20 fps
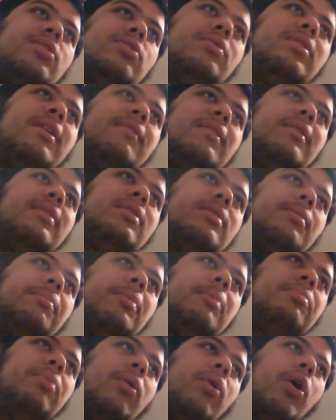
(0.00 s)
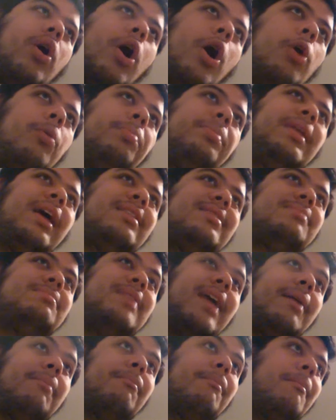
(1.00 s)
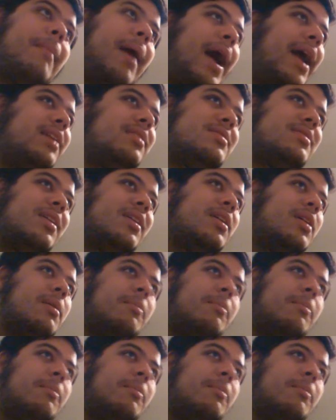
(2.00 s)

You're giving the people hope that they might,